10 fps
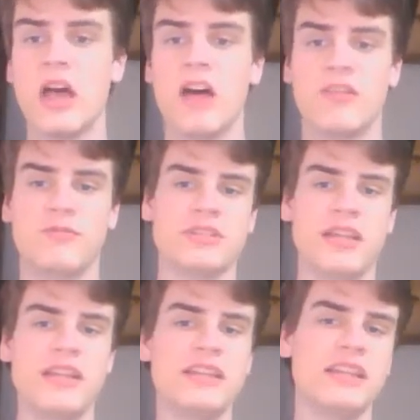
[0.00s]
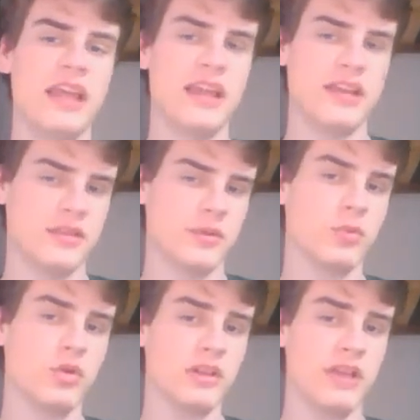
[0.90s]
of pretending like they're
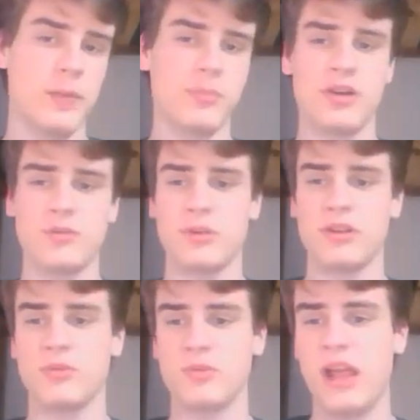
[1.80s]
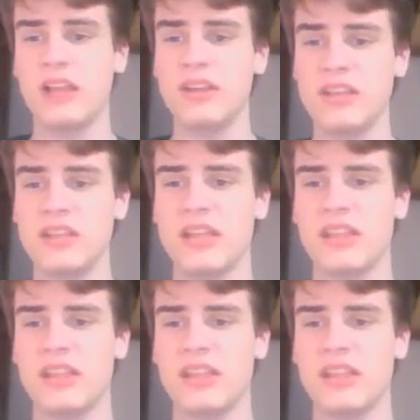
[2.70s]
morally upright when in reality